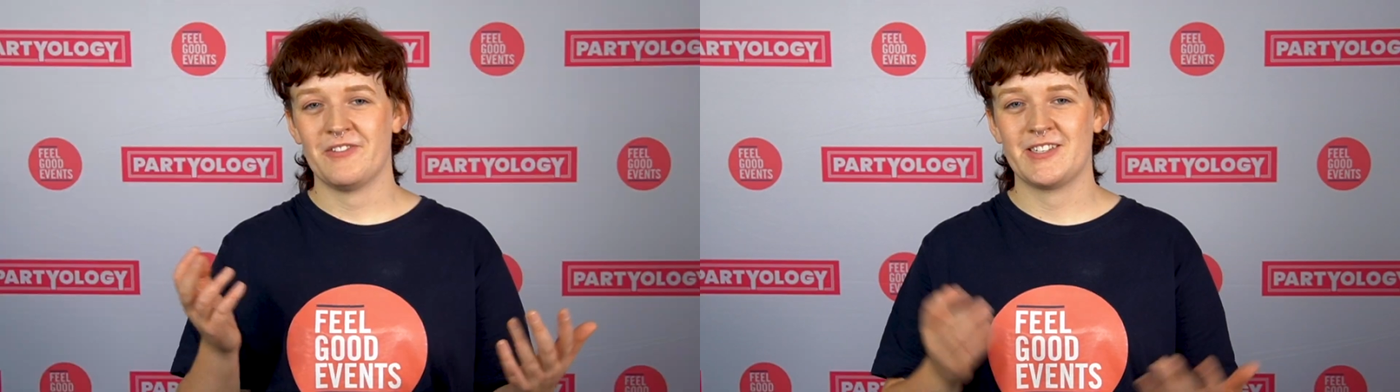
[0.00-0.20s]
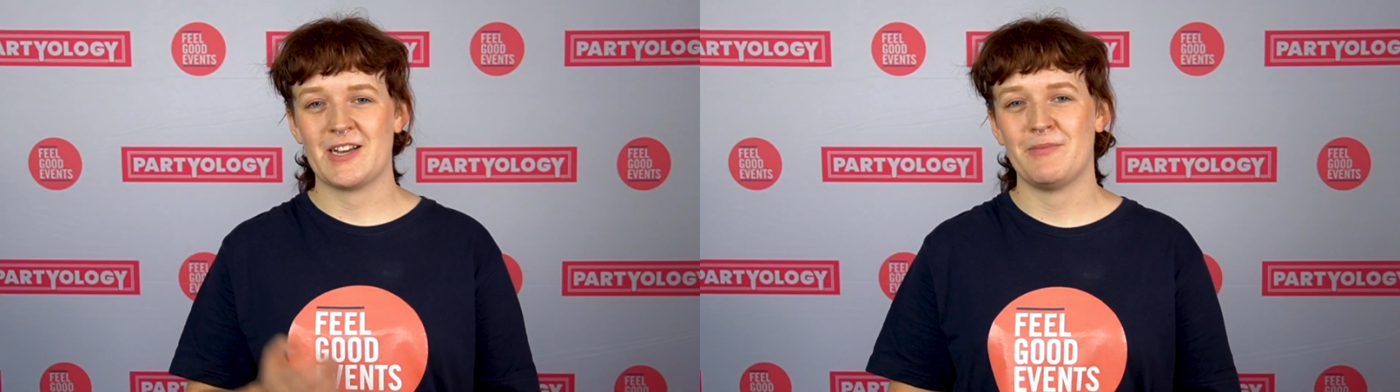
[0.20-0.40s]

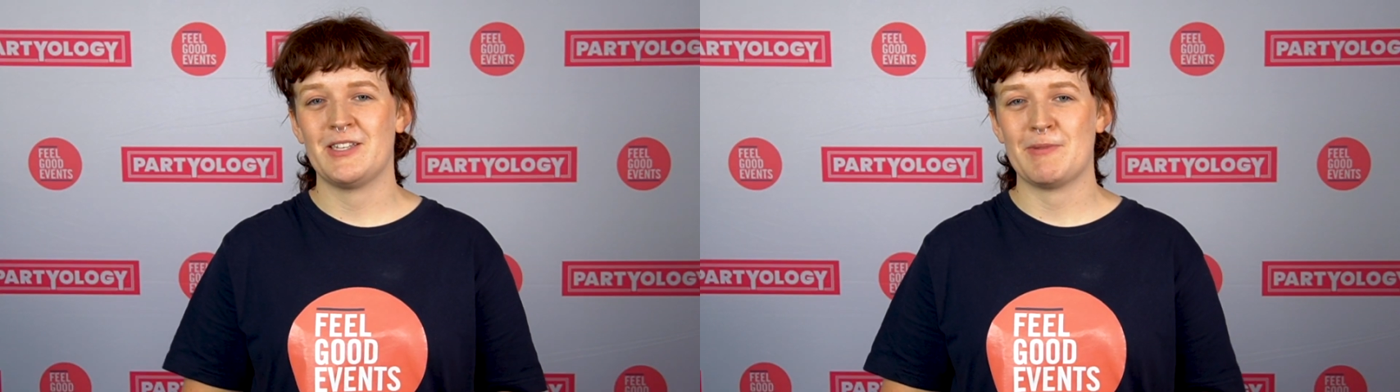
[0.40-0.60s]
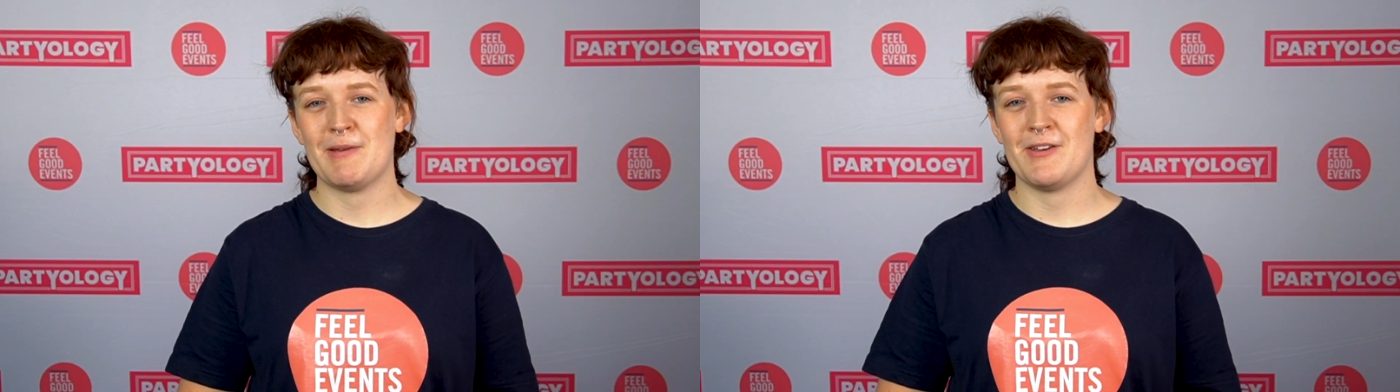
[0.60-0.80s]
For some,
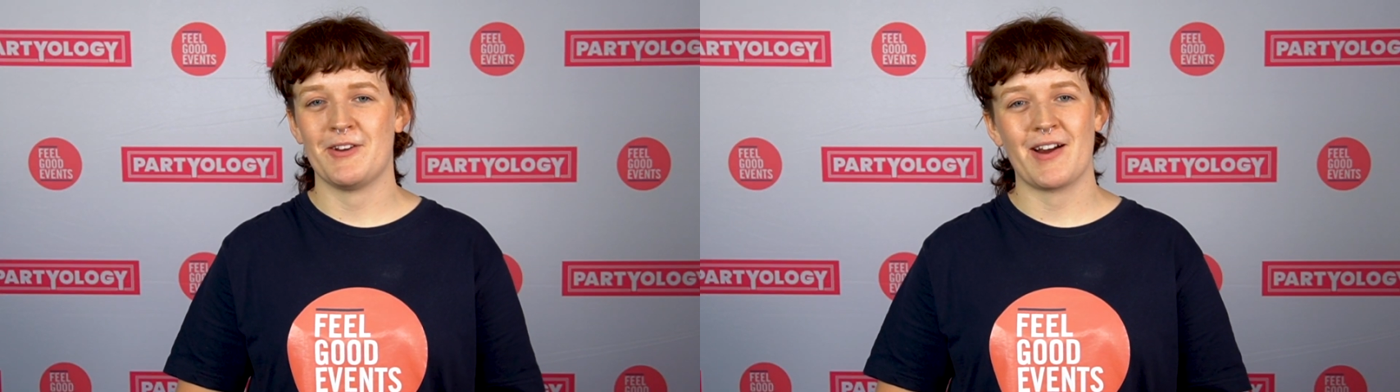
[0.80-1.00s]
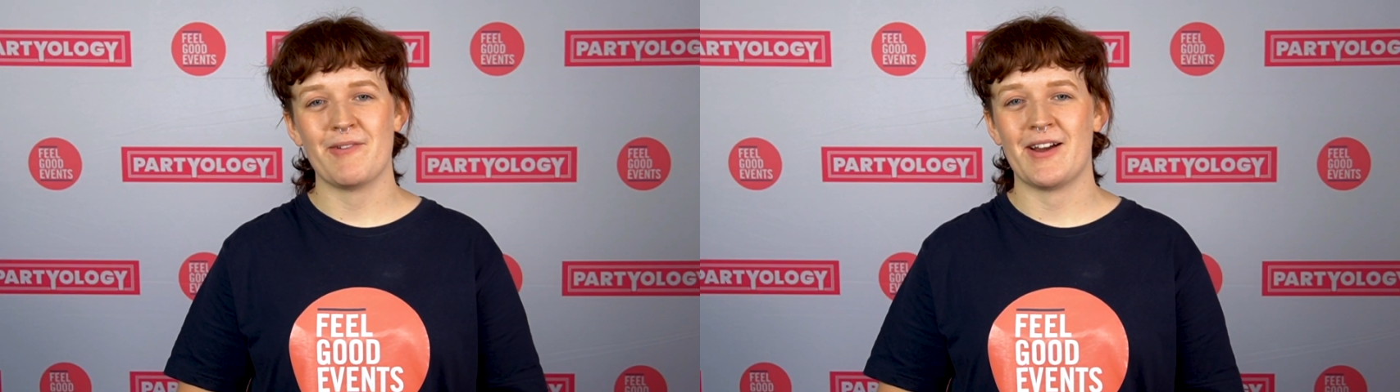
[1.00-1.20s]
this may be a
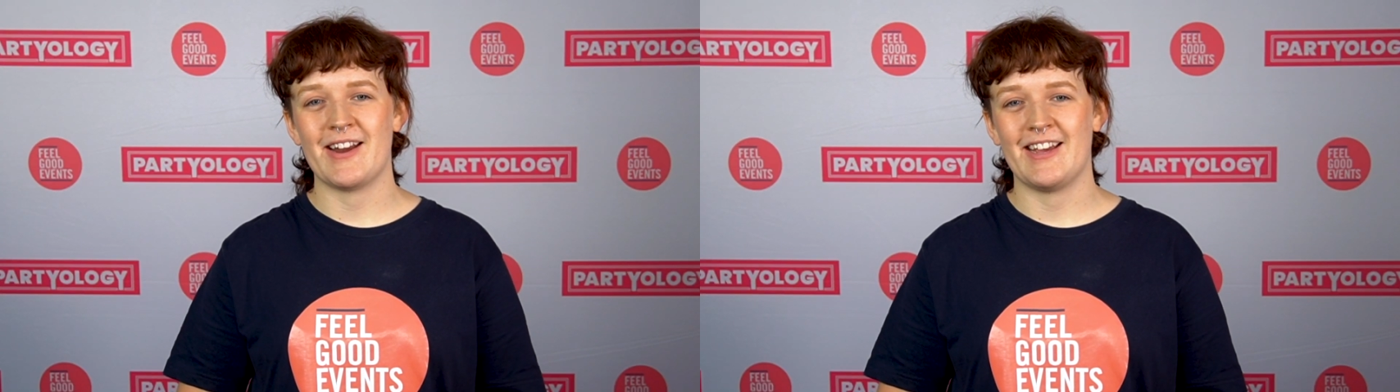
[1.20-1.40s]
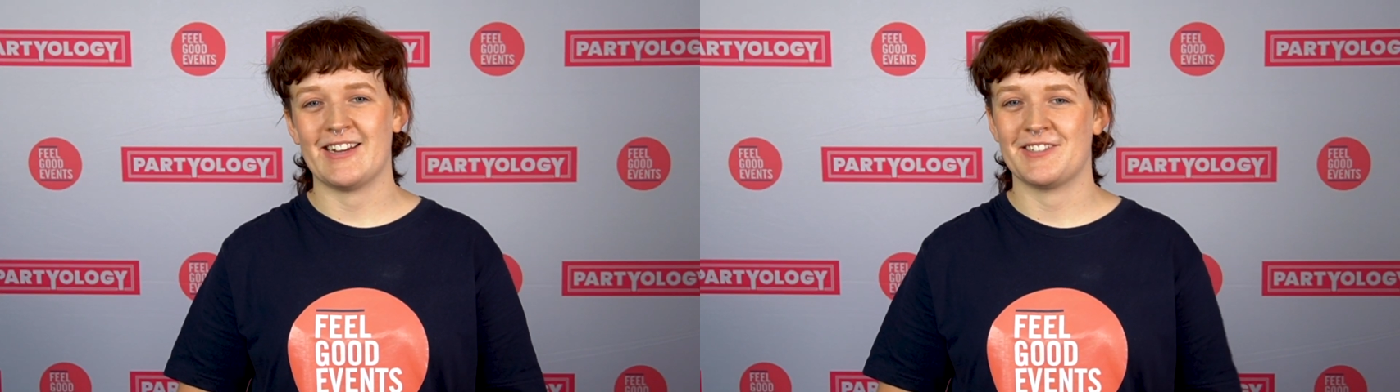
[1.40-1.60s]
great
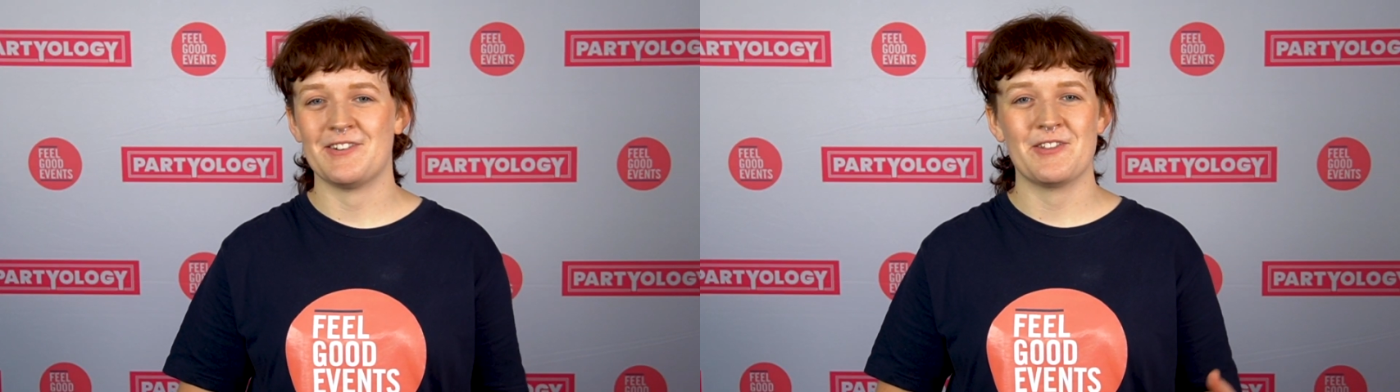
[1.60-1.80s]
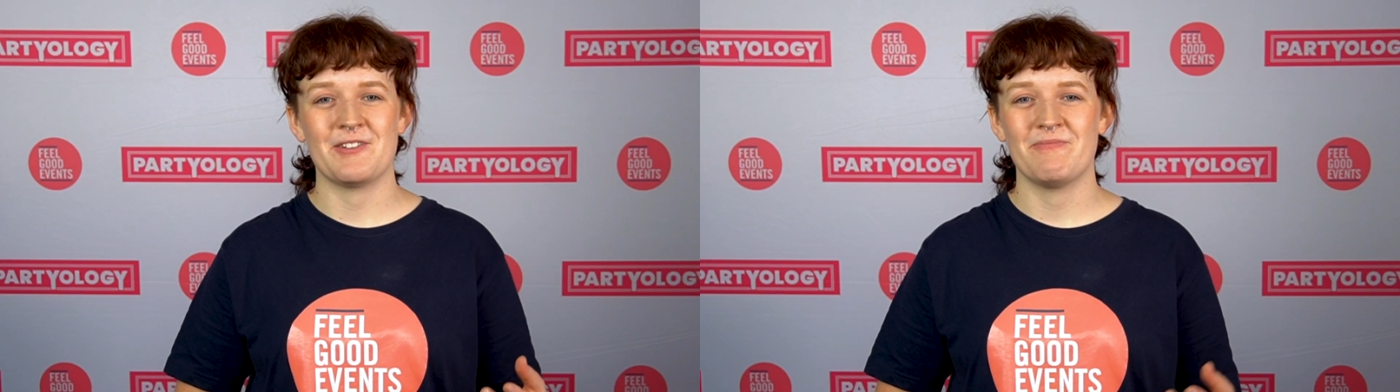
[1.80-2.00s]
way to get to
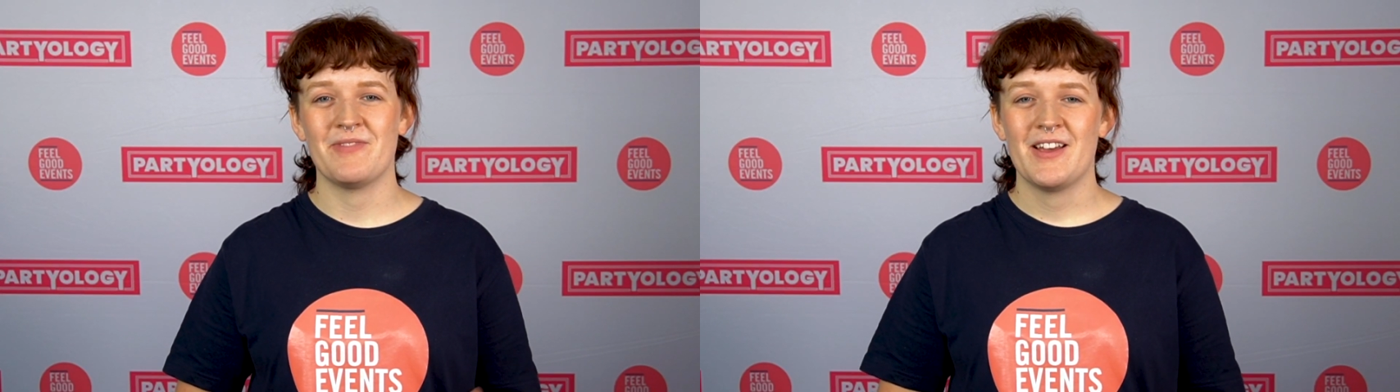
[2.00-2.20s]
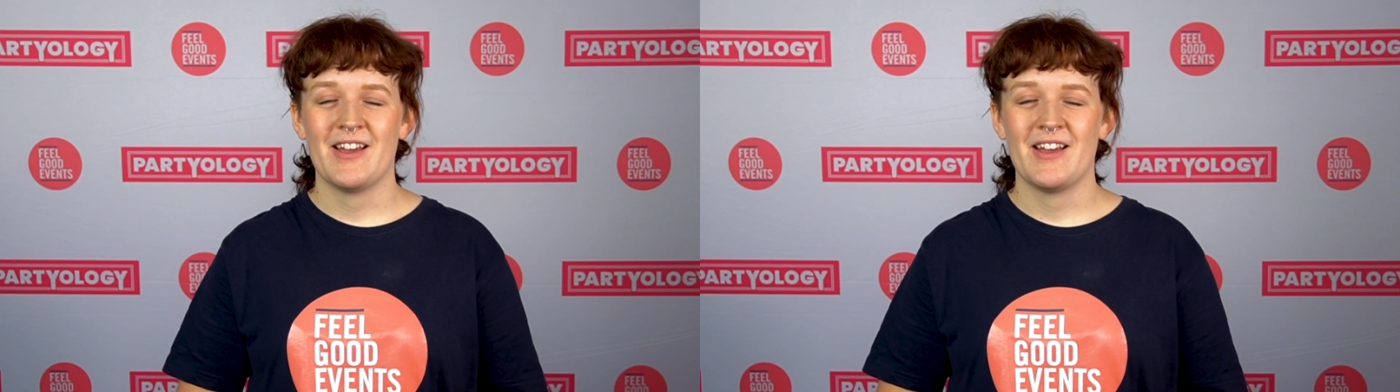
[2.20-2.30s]
know them,